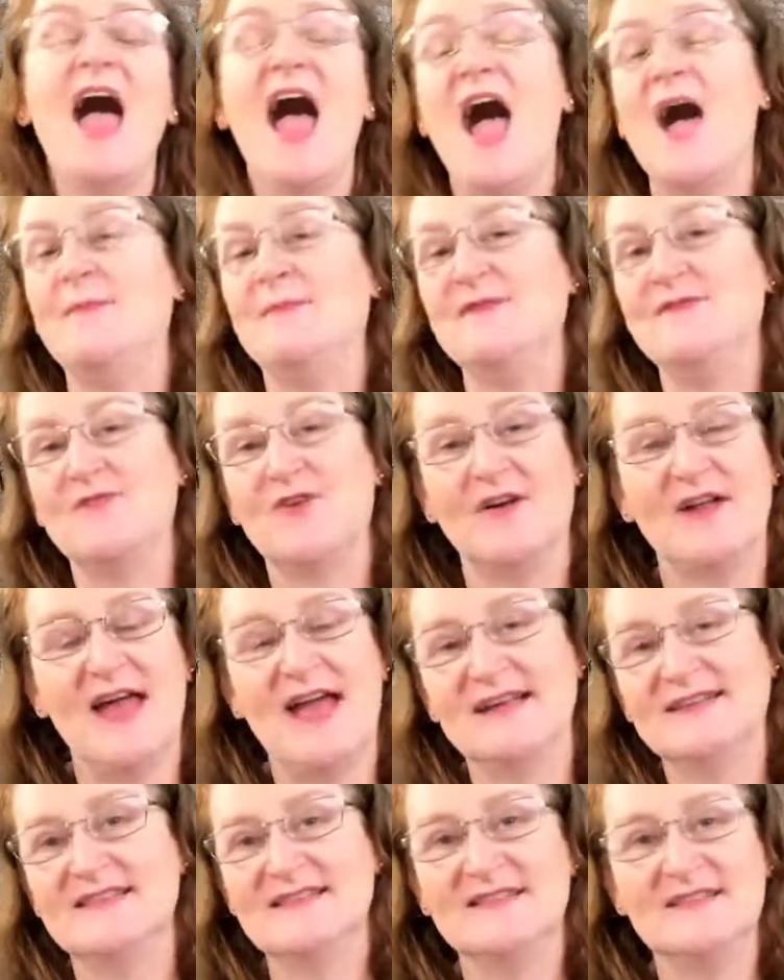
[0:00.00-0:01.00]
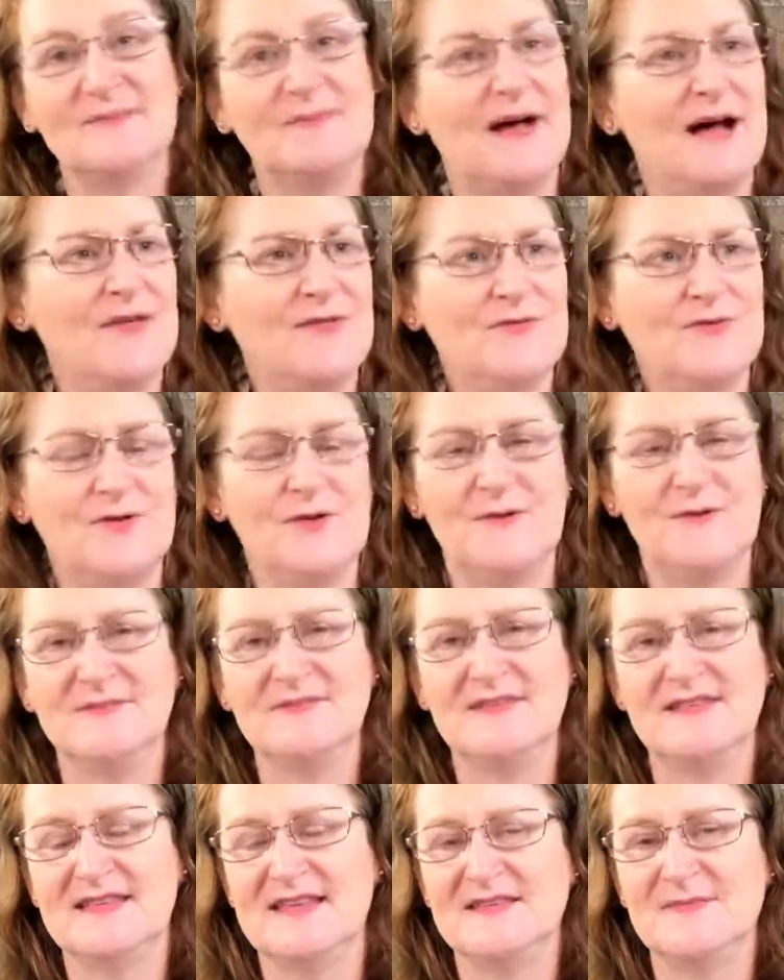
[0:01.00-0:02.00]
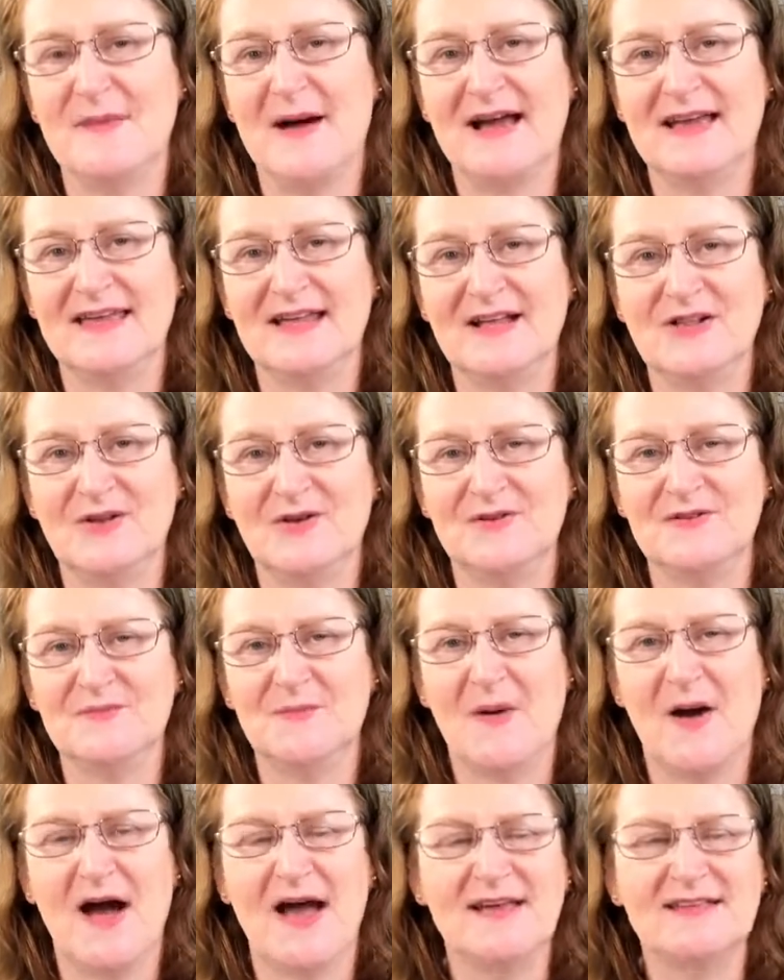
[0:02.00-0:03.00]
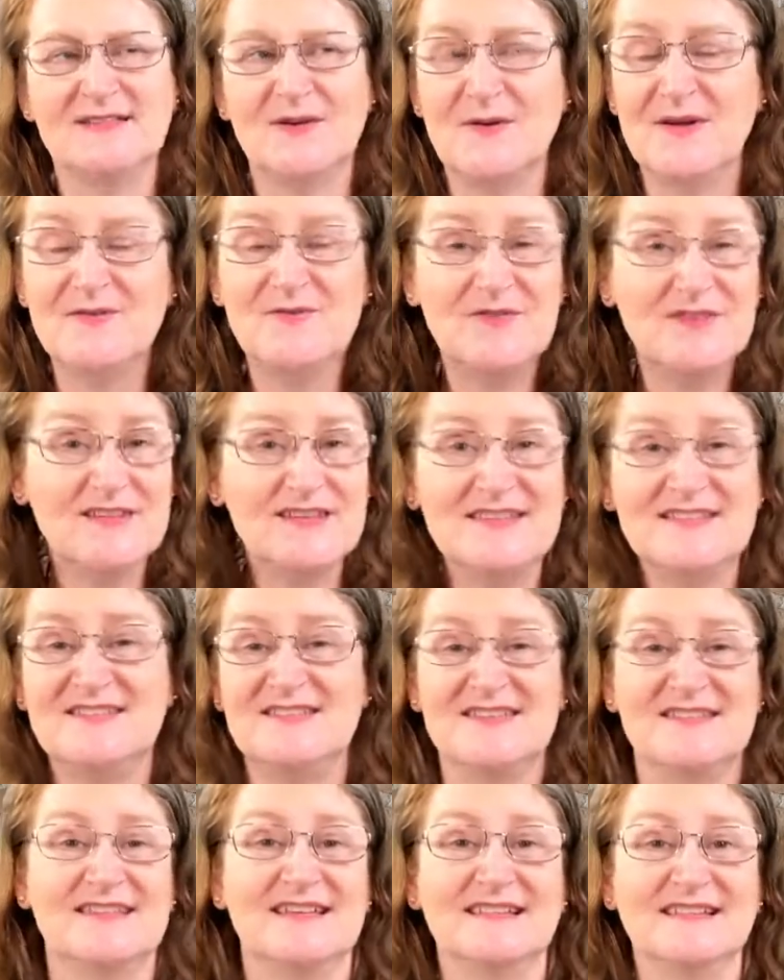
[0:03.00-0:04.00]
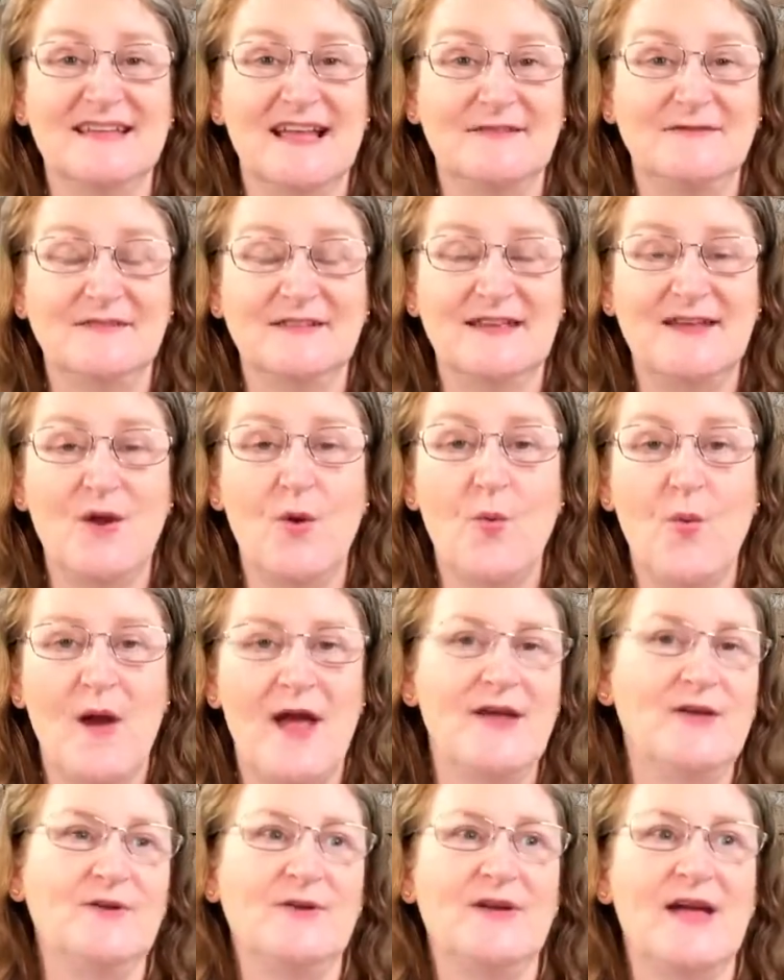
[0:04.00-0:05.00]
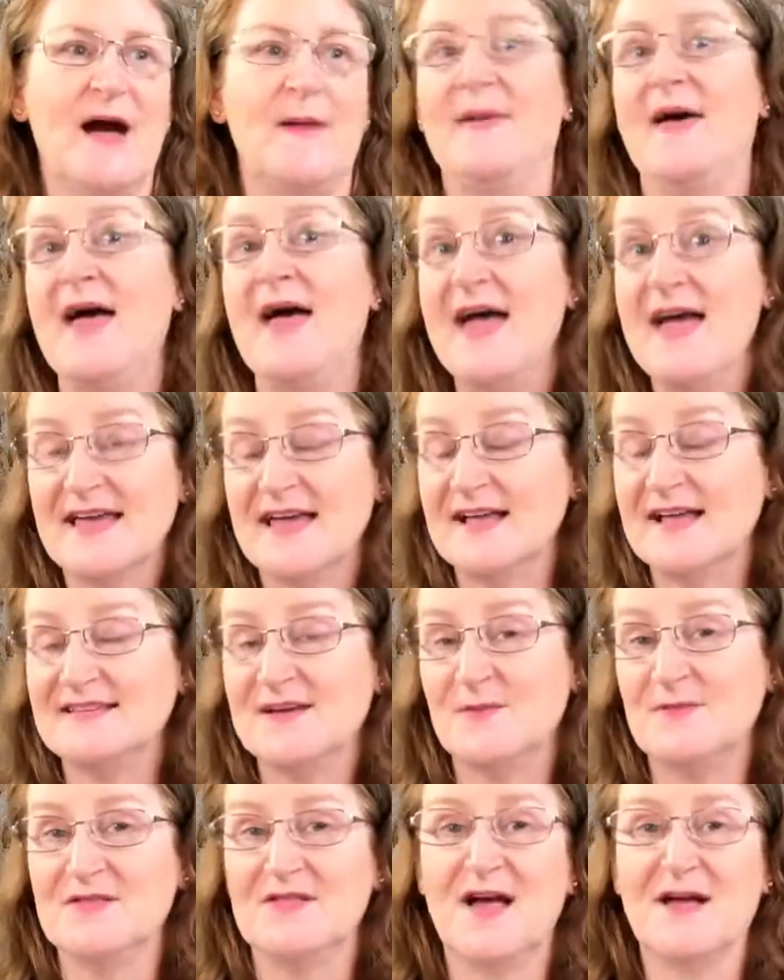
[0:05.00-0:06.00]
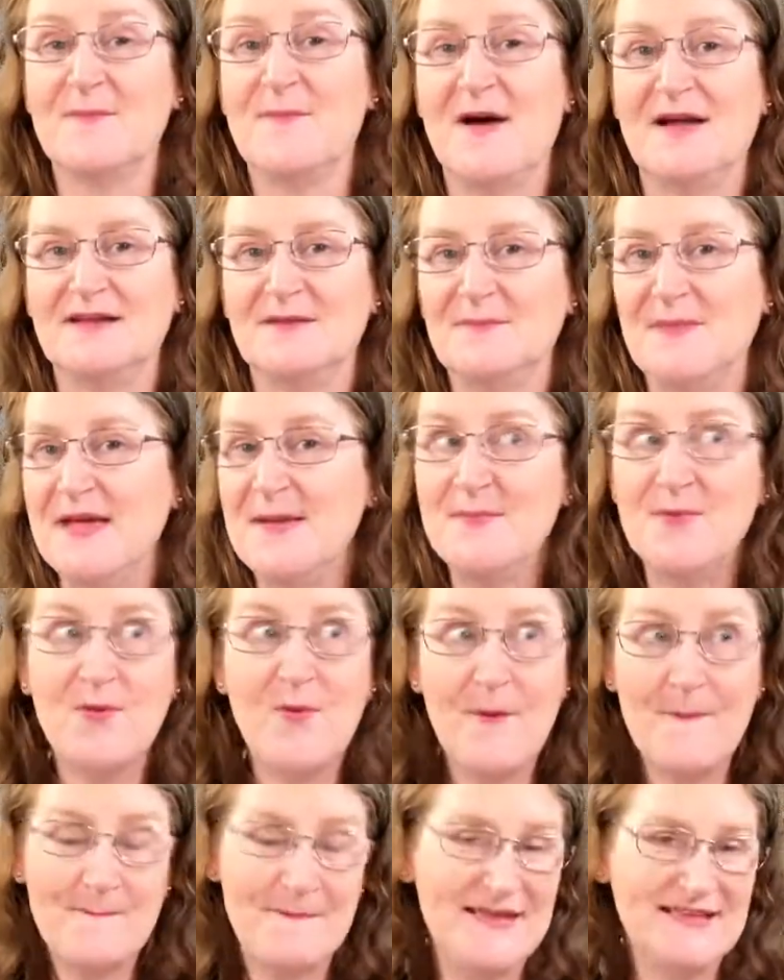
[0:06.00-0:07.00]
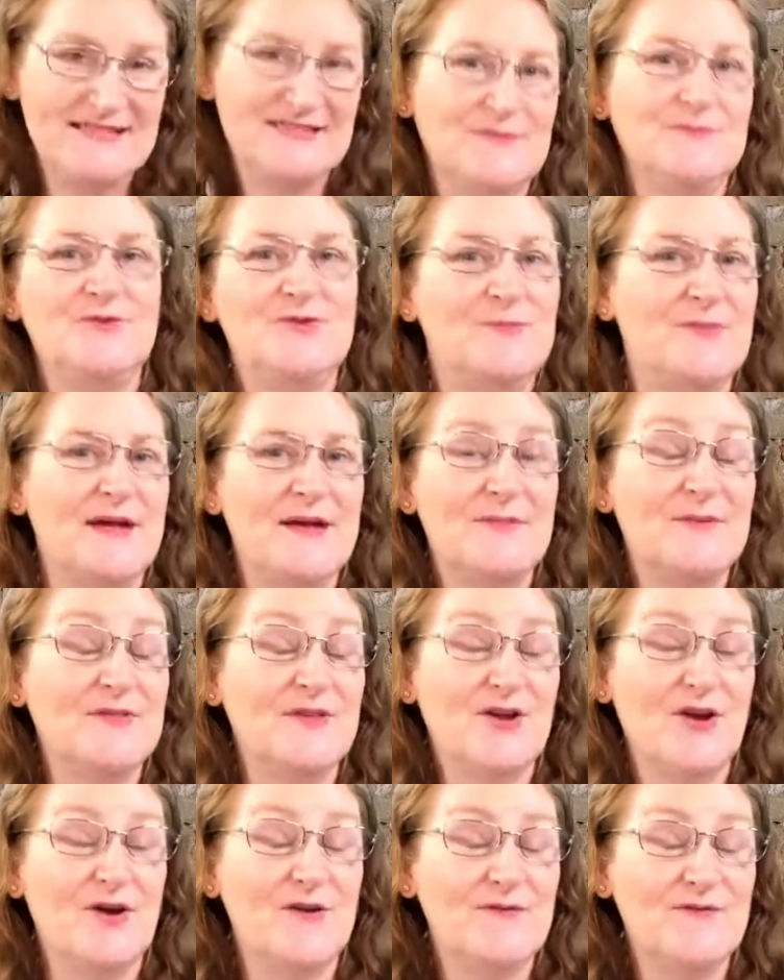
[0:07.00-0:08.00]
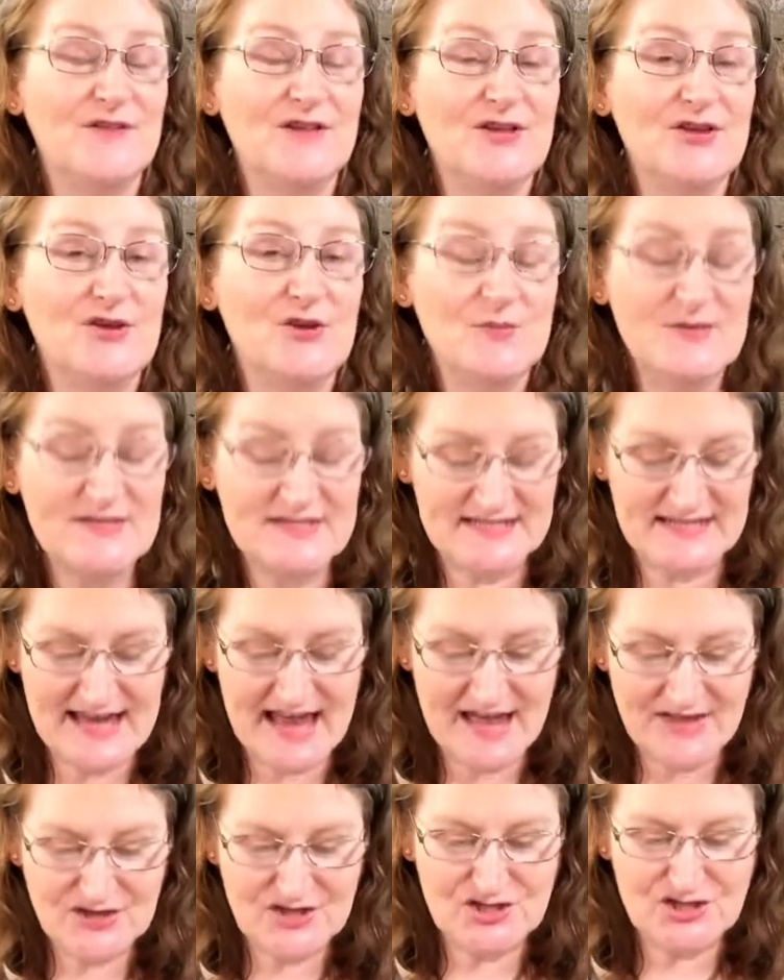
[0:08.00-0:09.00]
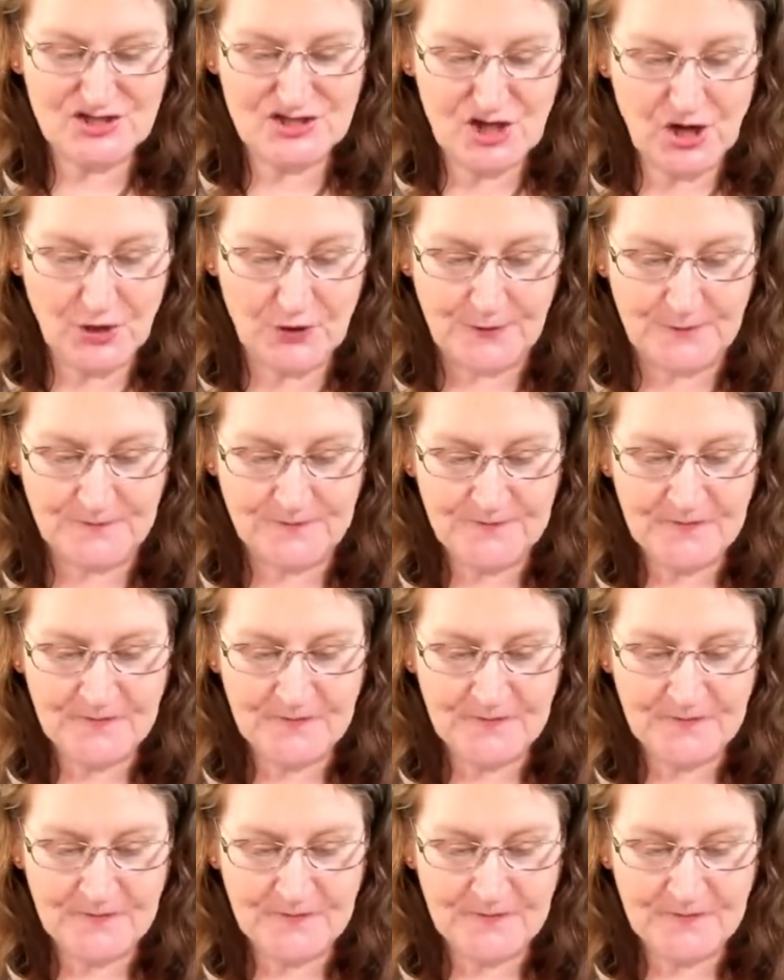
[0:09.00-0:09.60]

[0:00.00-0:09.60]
And we've got access to bathrooms. There's parking close by. So it really is just a lovely way to come catch up with like-minded people, meet new people that hopefully you will see at the show.